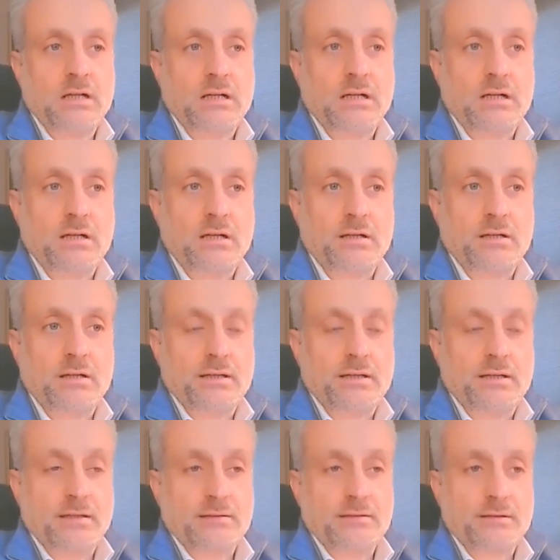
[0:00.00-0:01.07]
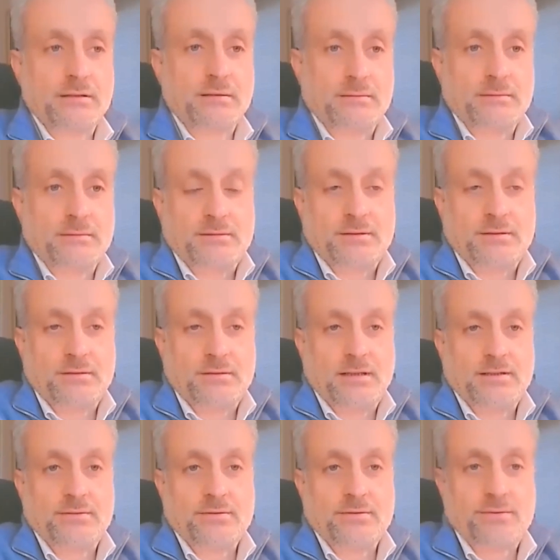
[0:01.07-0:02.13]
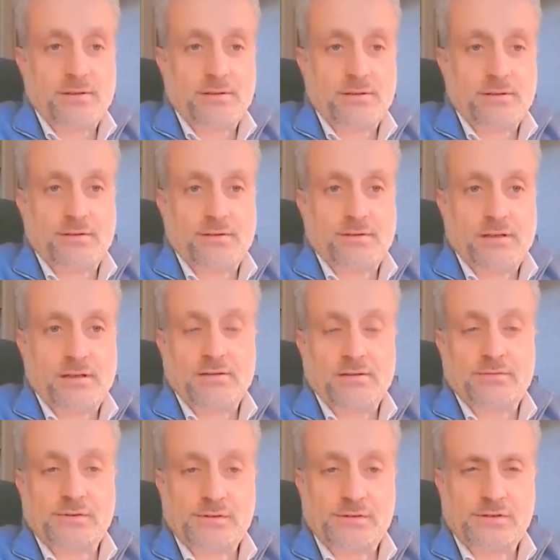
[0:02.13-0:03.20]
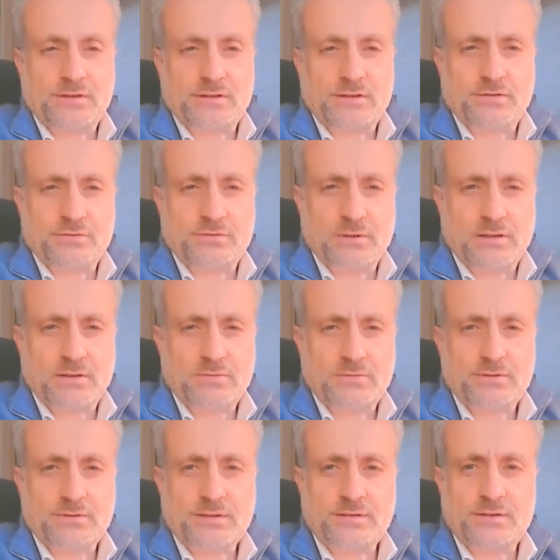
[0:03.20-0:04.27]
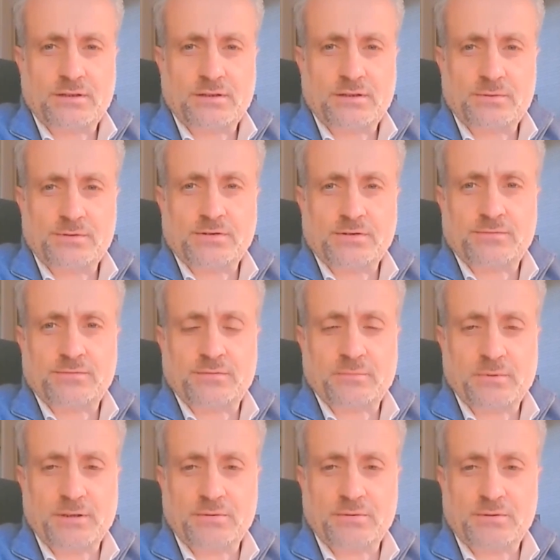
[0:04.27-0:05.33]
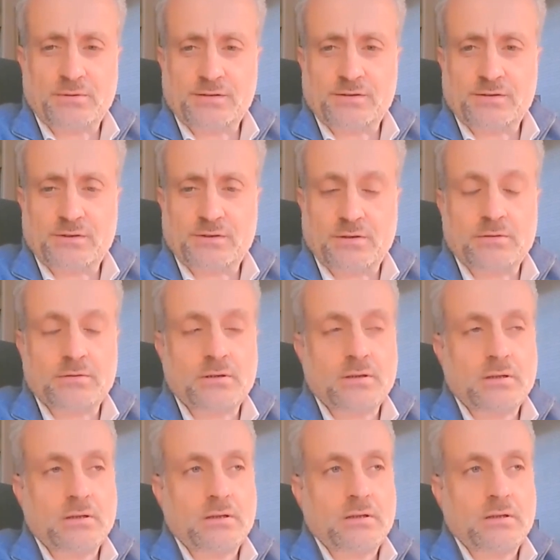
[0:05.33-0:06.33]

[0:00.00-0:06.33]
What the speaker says: I don't think there's any of us here in Israel who doesn't know